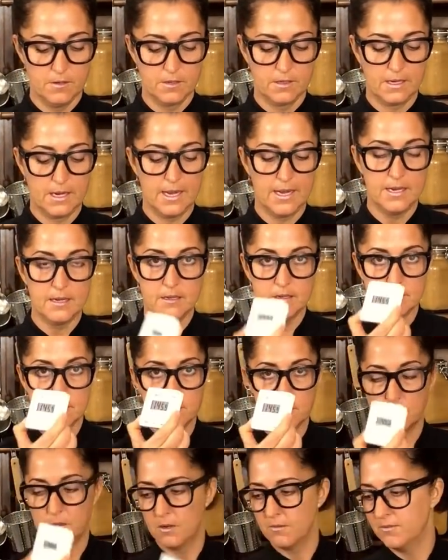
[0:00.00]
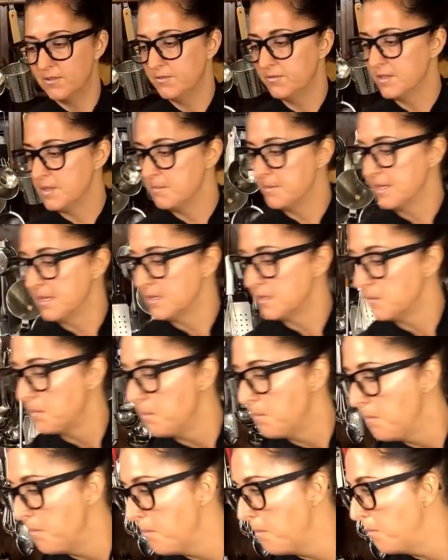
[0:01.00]
Okay, so we've got 15 minutes.
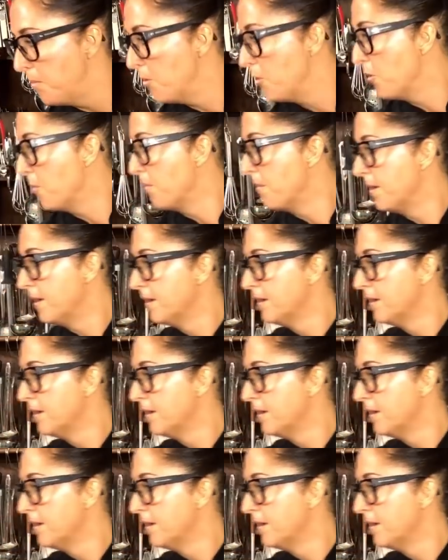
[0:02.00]
Boom.